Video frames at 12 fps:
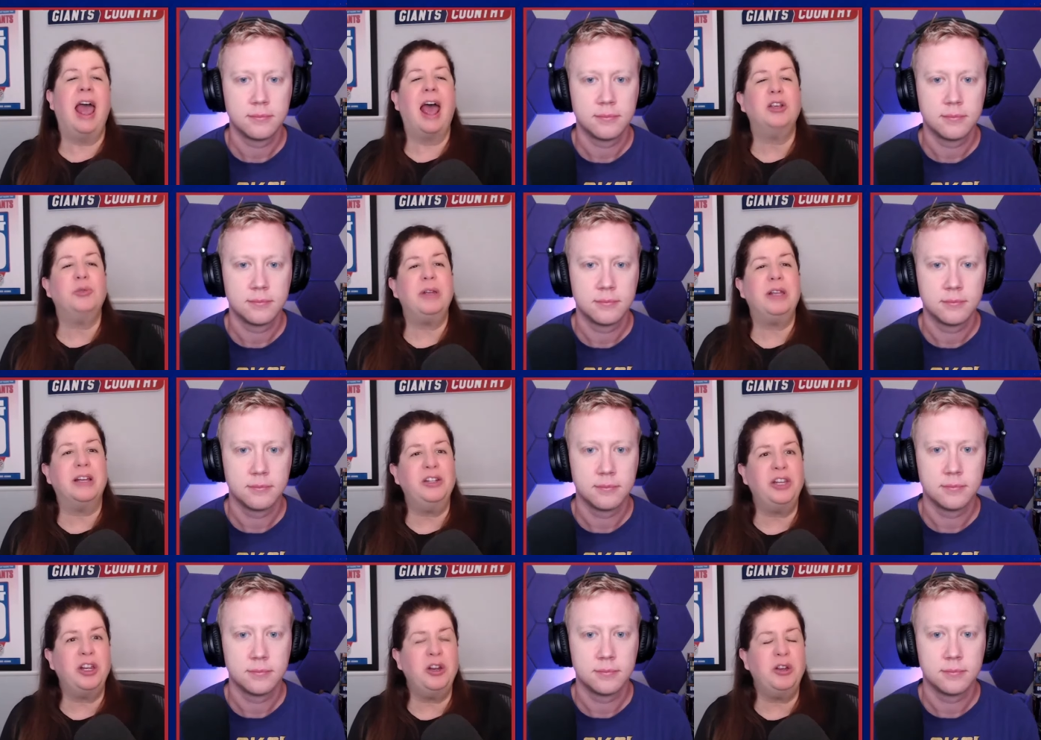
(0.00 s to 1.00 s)
Speaker 1: as we
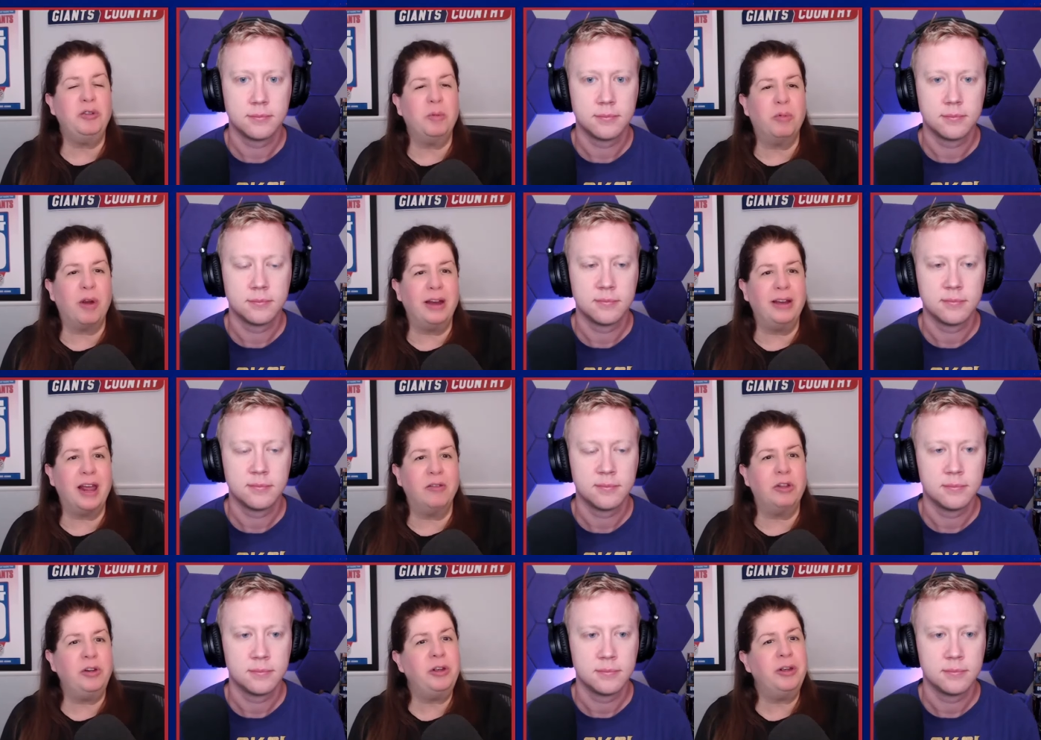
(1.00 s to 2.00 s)
continue to break
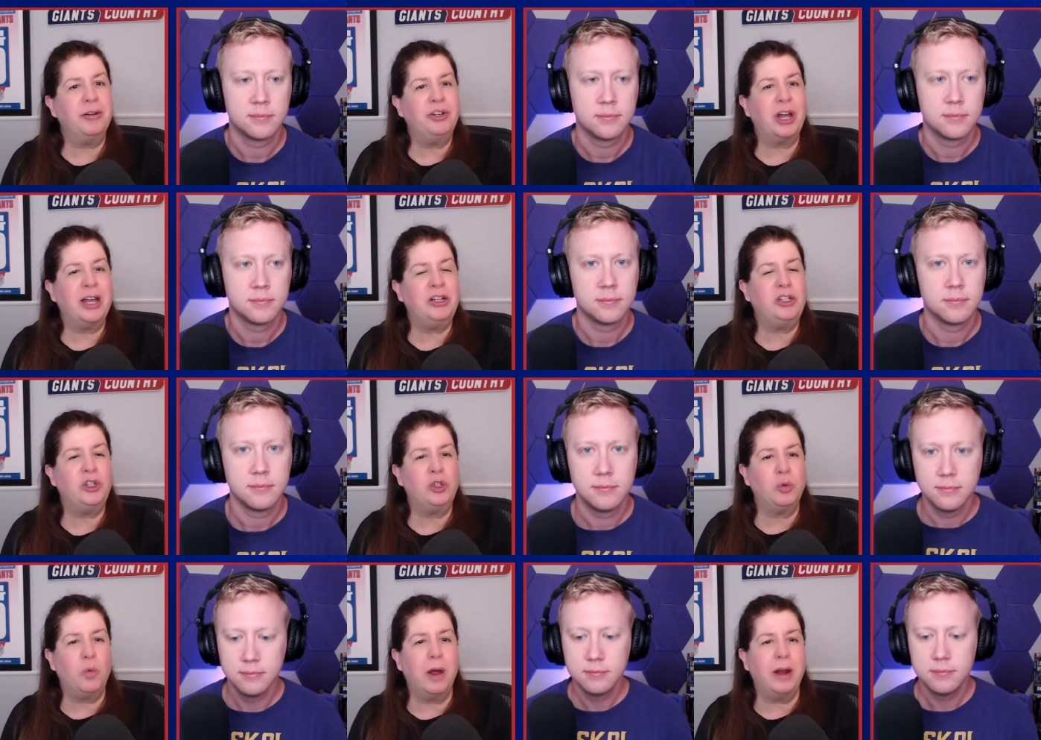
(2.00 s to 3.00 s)
down the New York Giants'
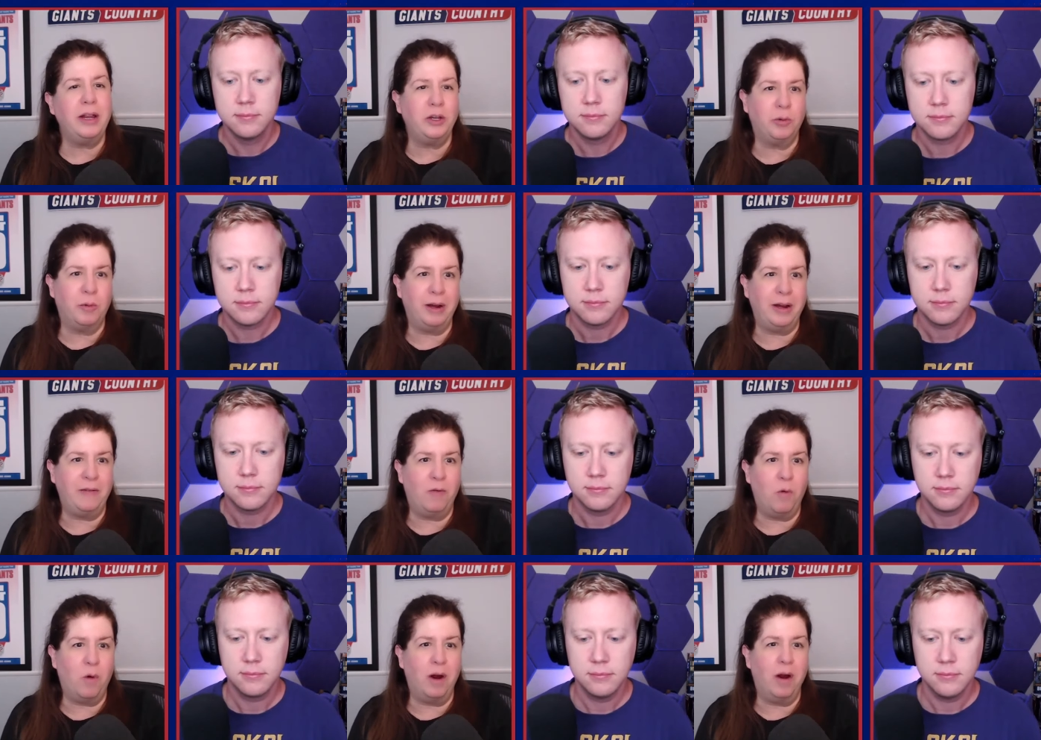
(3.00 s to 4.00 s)

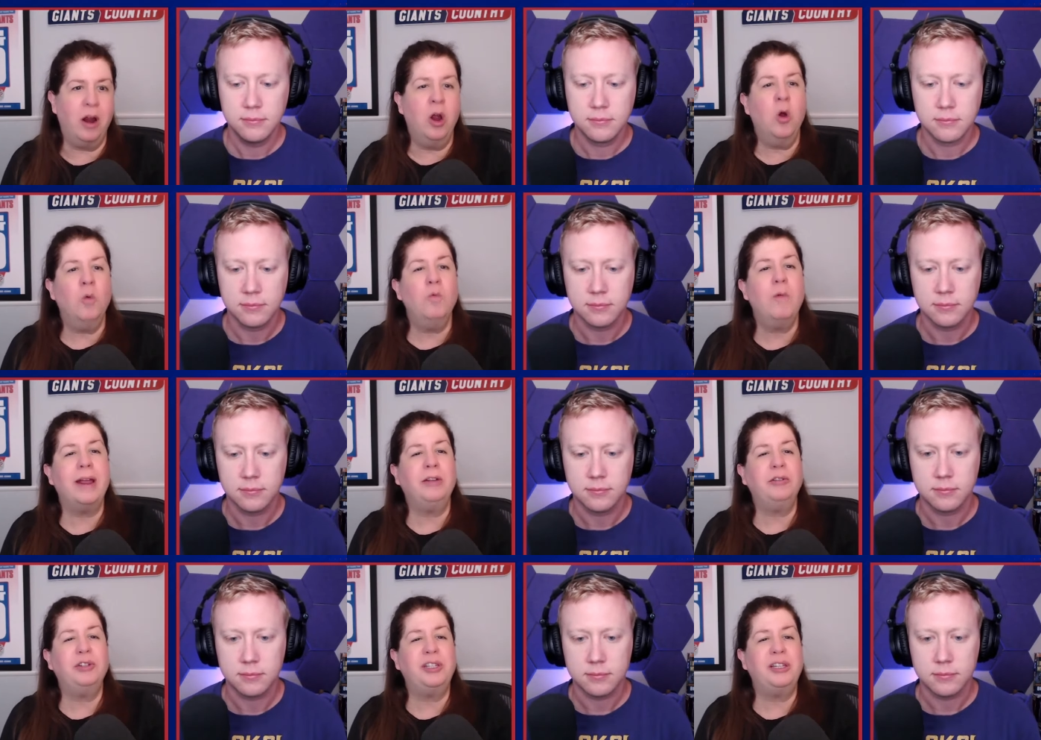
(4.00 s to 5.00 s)
2024
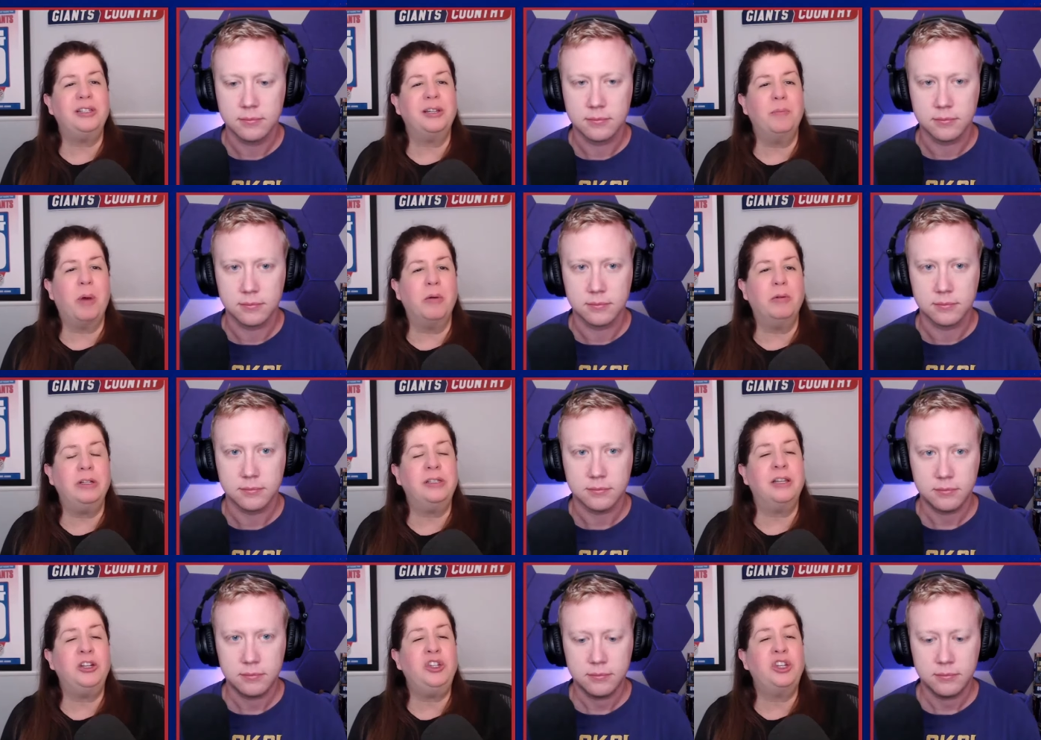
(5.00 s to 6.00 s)
regular season opponents.
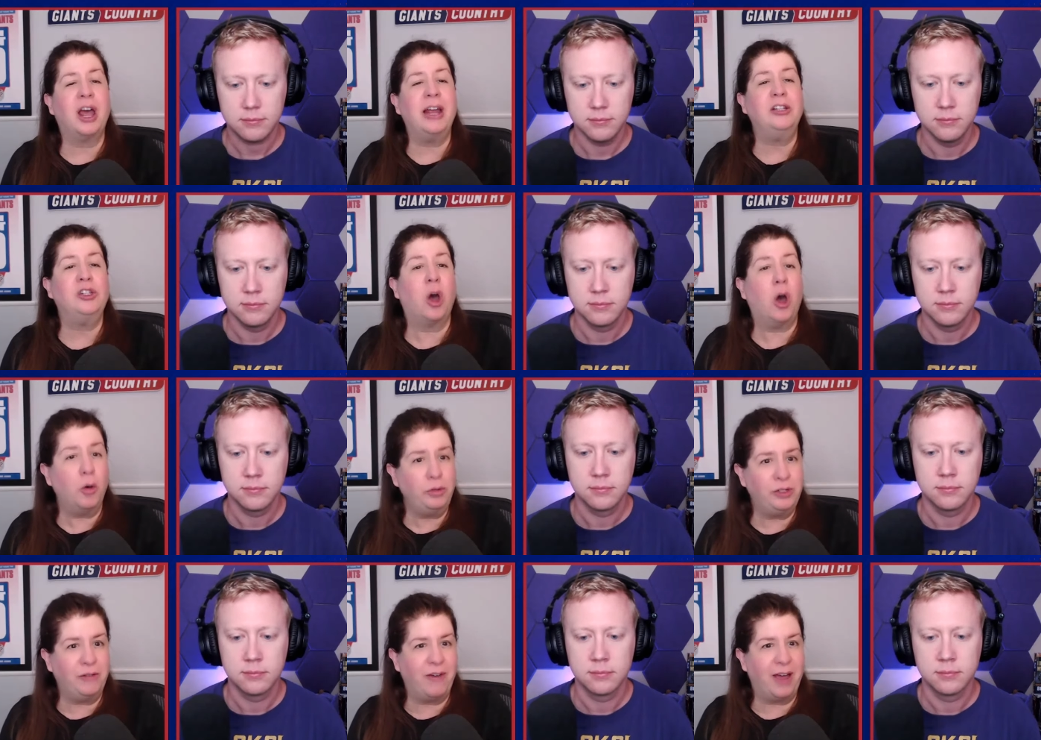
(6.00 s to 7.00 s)
The Giants
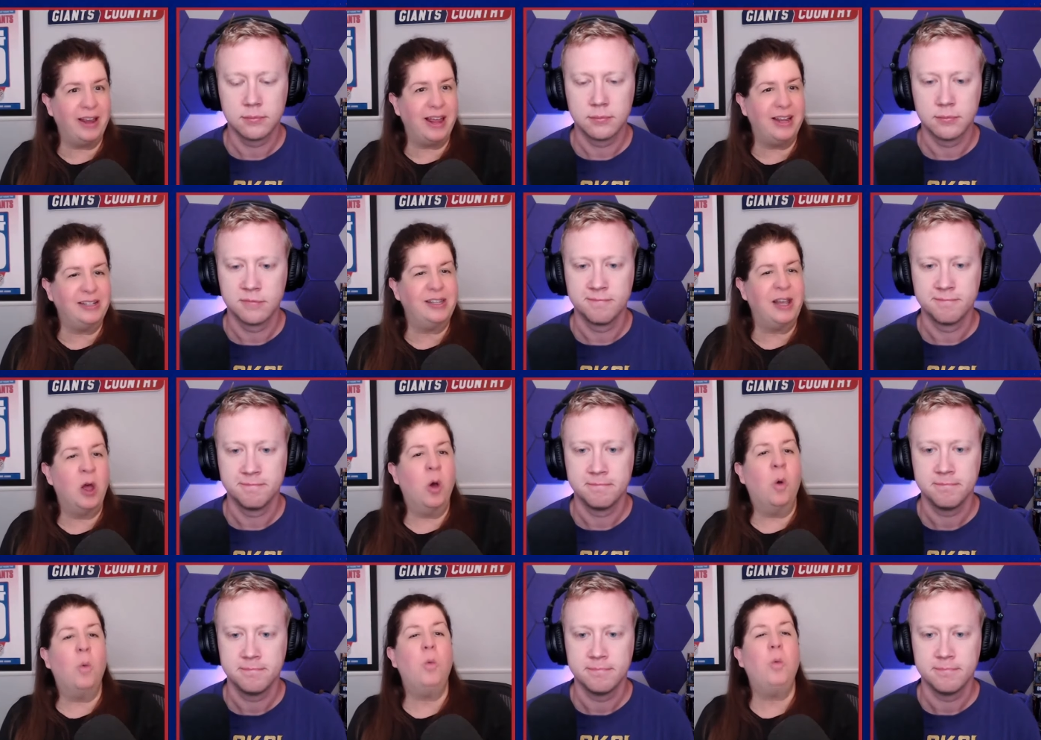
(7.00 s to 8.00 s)
host the Vikings
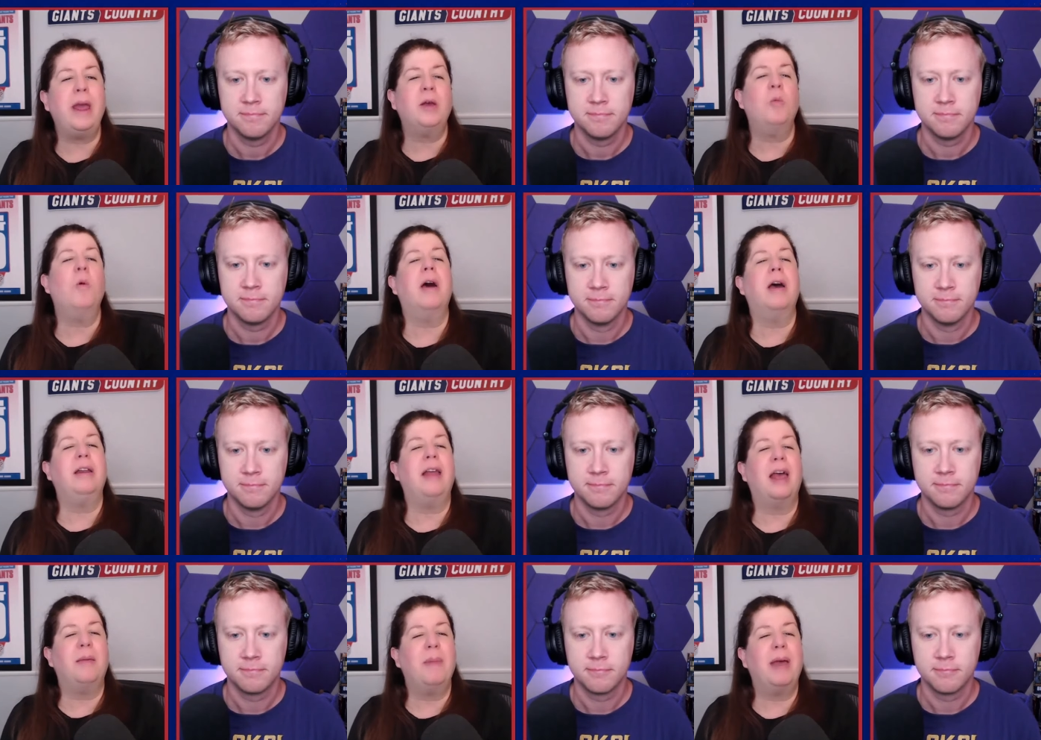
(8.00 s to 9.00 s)
Week 1
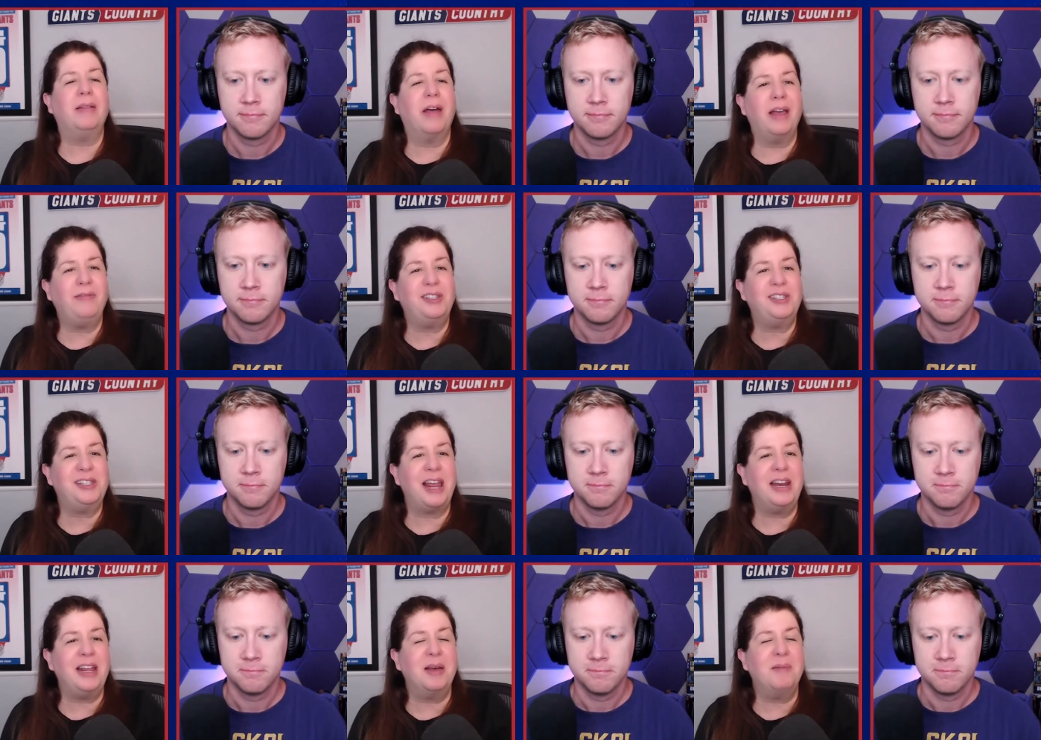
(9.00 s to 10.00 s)
at MetLife
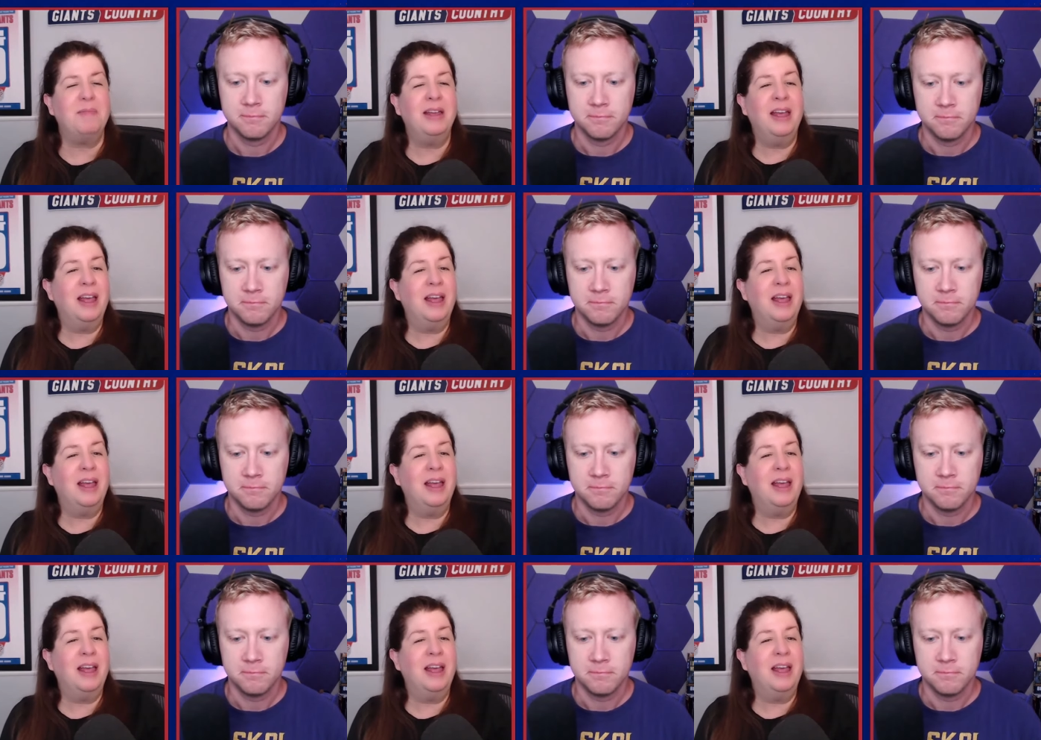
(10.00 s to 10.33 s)
Stadium,